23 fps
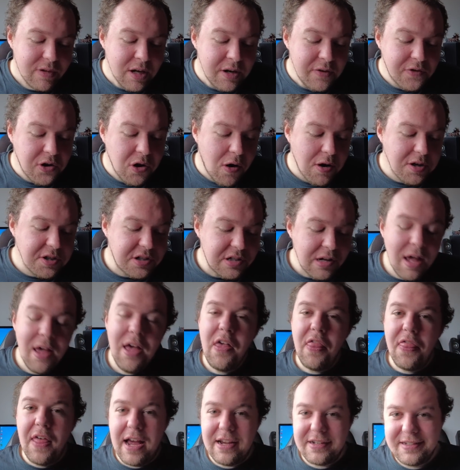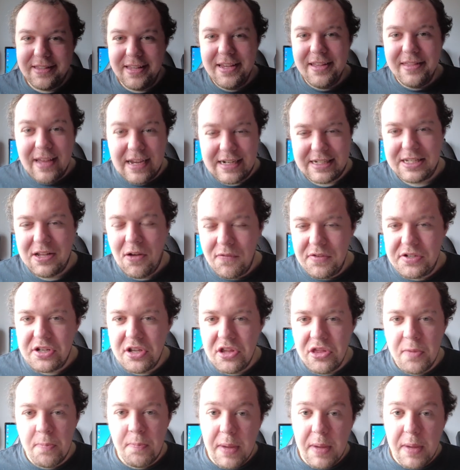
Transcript: And of course, that's obviously the